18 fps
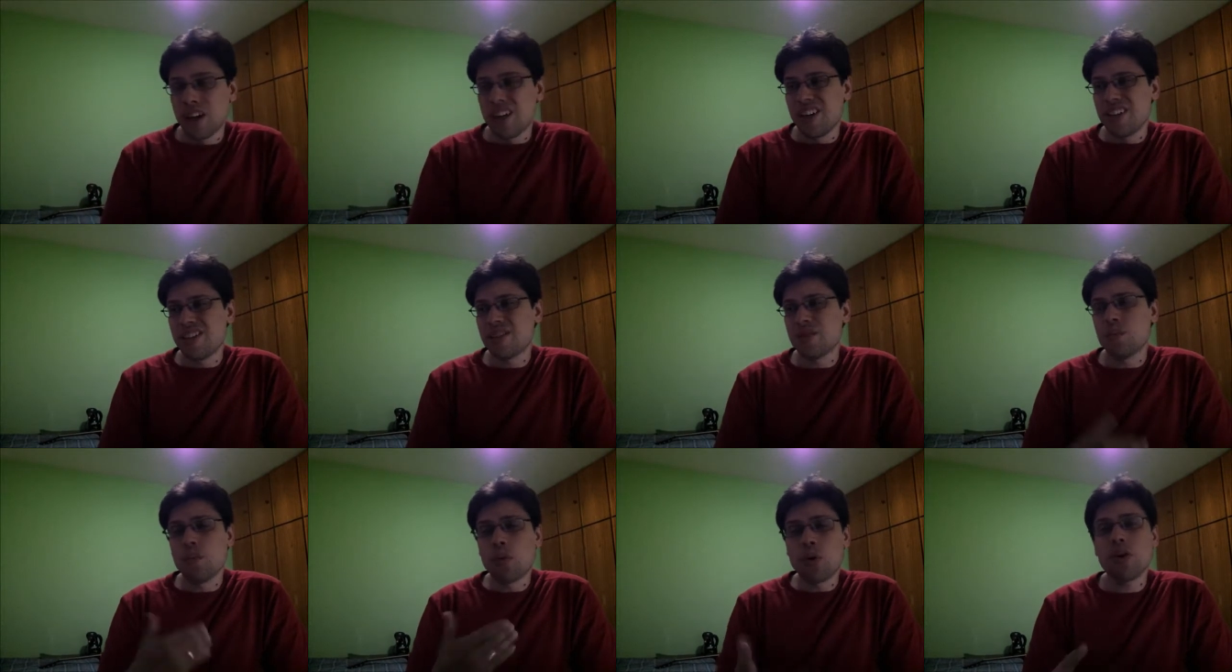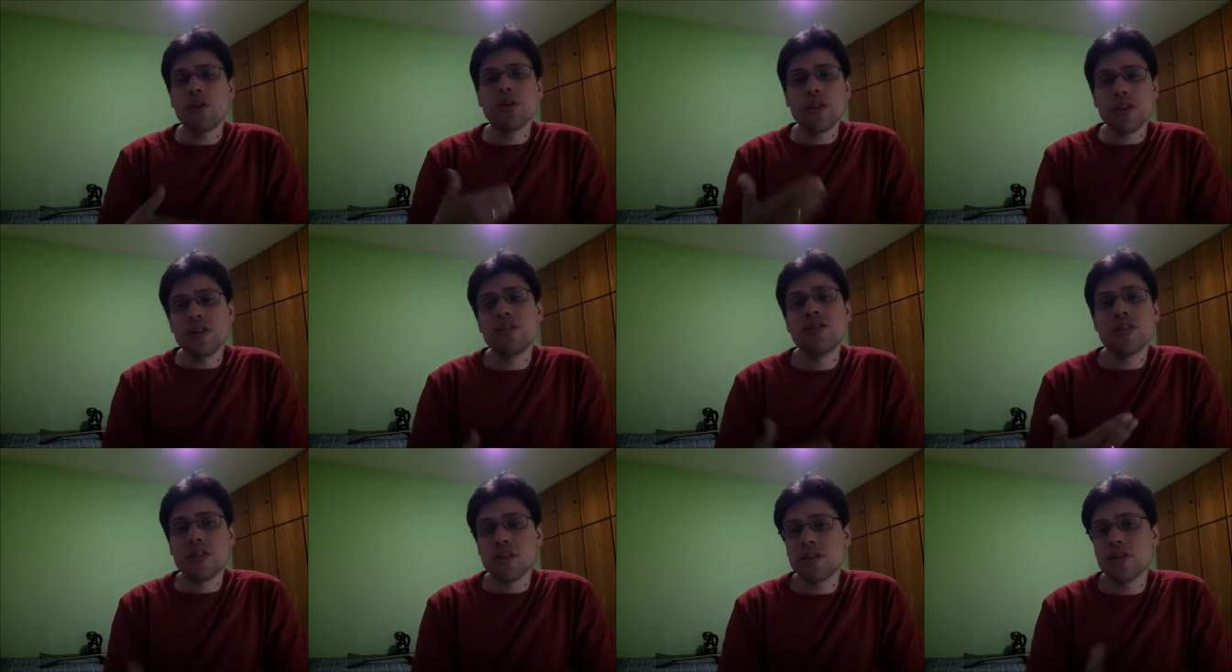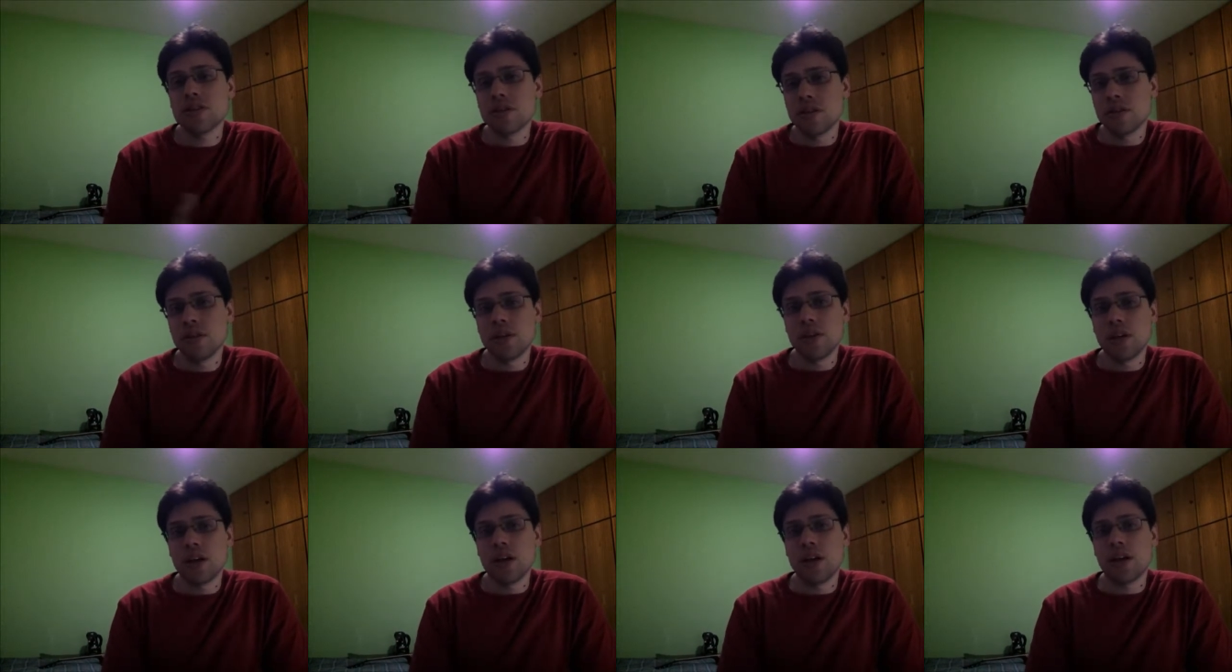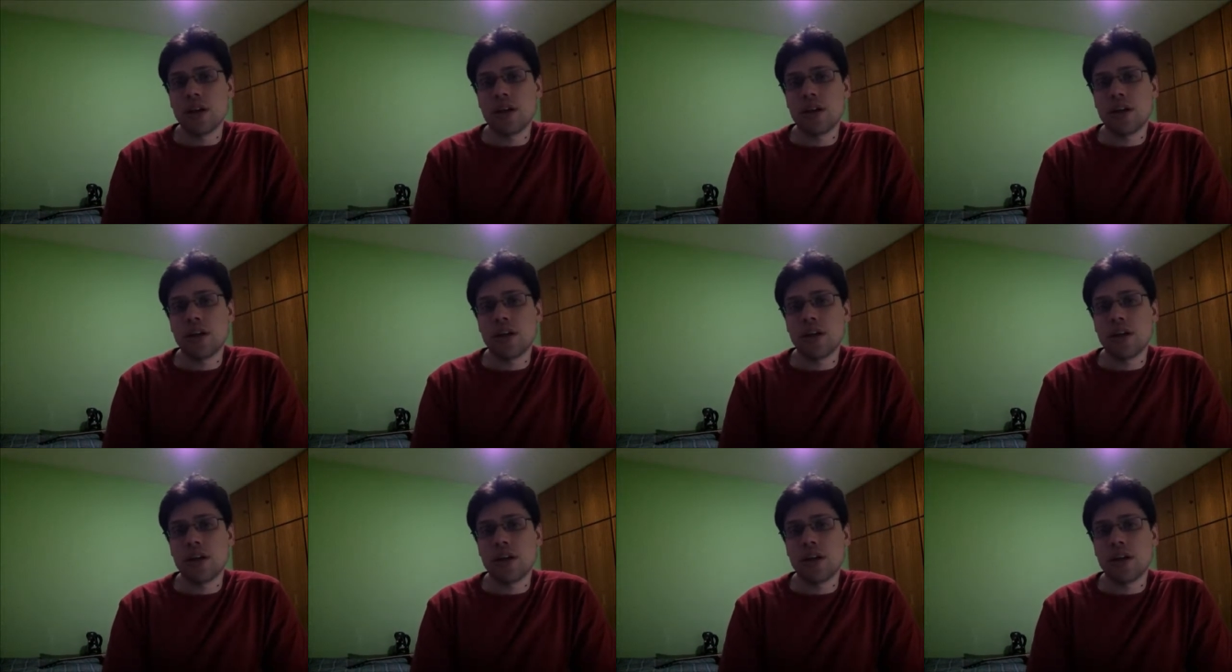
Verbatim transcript: it's more than just uh,